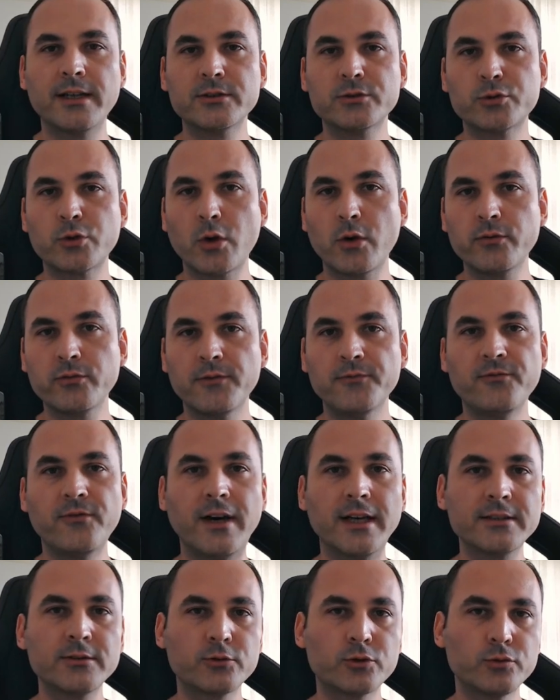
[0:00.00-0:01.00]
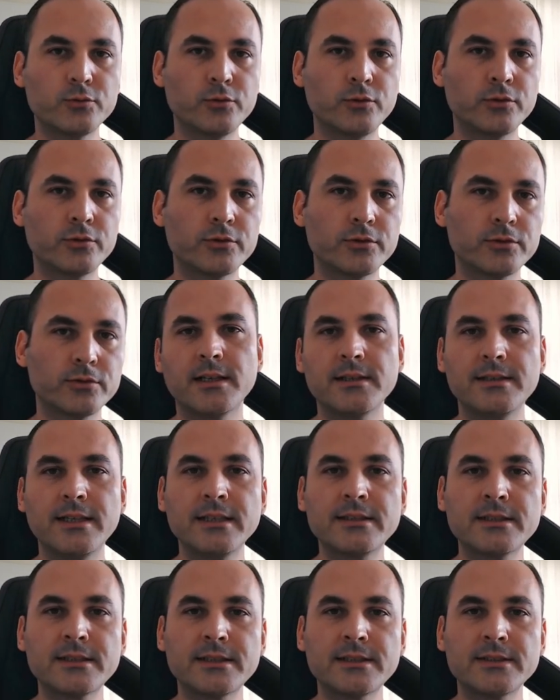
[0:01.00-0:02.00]
rough, one smooth.
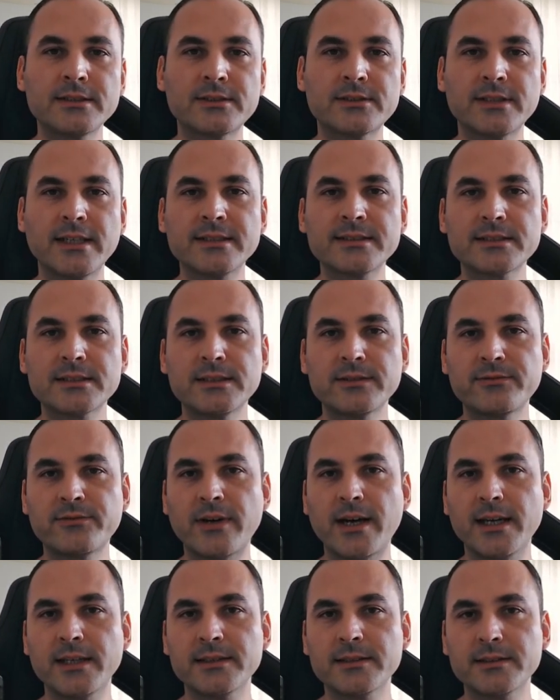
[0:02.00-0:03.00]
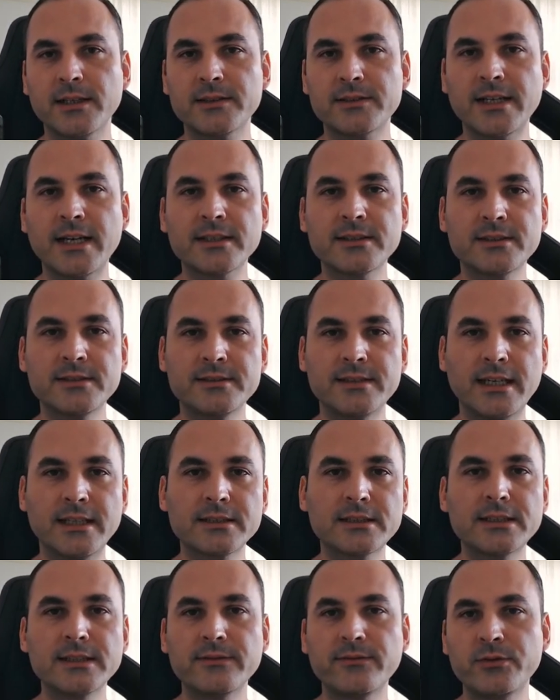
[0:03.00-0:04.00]
Let contrast define rather
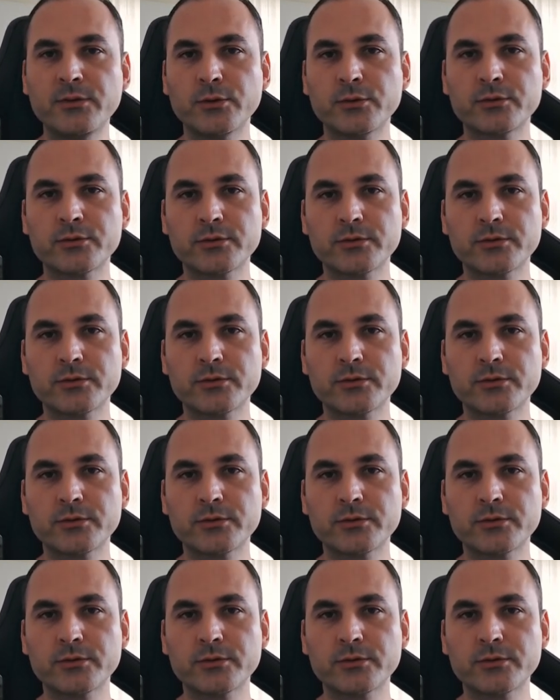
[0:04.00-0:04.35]
than confuse.